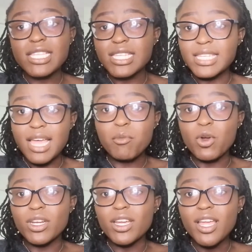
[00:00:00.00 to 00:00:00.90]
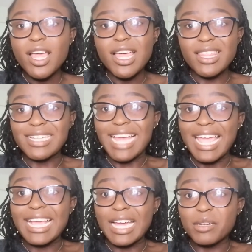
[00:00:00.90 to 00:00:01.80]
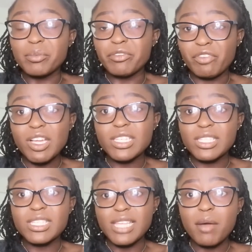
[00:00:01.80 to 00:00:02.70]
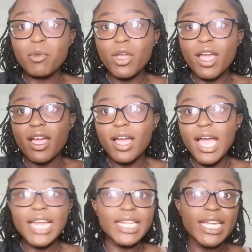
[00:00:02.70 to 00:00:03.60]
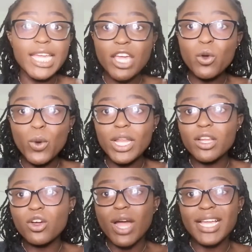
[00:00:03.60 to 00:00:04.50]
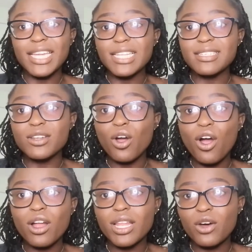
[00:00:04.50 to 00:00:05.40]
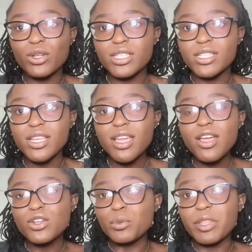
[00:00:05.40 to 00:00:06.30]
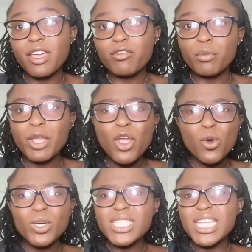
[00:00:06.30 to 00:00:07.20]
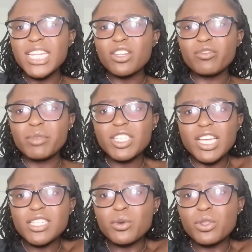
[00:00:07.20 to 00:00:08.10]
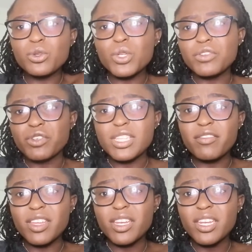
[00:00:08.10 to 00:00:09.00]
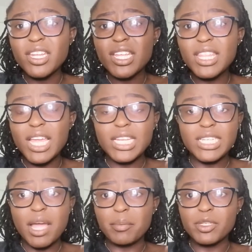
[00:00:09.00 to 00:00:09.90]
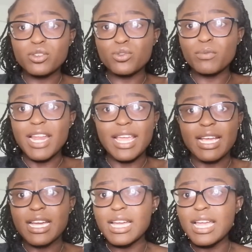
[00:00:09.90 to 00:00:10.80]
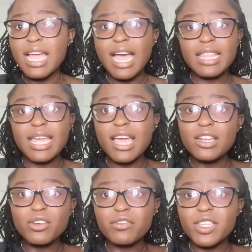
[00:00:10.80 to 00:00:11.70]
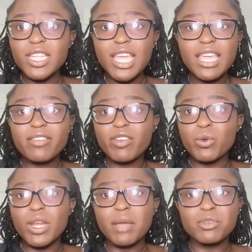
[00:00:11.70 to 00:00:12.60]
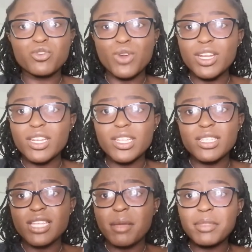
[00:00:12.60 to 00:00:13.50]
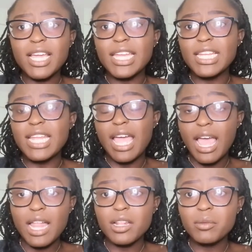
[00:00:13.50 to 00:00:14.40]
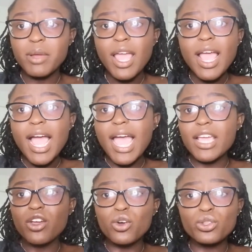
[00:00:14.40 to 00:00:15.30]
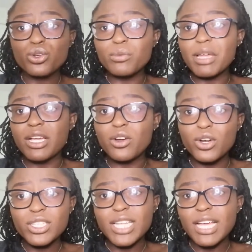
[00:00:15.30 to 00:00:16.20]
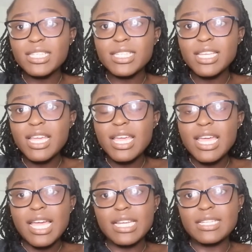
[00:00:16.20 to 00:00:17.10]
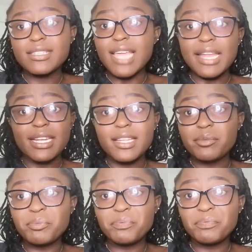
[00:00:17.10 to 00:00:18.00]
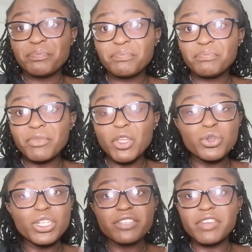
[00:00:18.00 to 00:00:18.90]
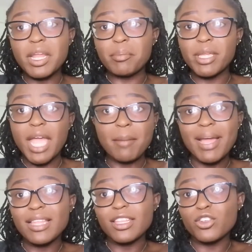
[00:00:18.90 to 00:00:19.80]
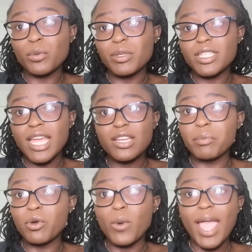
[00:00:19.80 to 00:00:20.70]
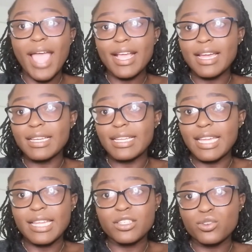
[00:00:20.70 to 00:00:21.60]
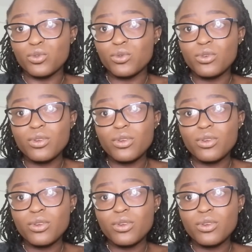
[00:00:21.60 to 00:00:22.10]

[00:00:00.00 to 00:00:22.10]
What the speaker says: is someone that I can be fixed somewhere and he will go against all odds to be there for me. What's the need of me chatting with you 24/7? Then it happens to be like, at the end of the day, even when I'm stranded in something, I need help, I go through my contacts, and sadly, you don't even appear among the top 10 people where I can get to.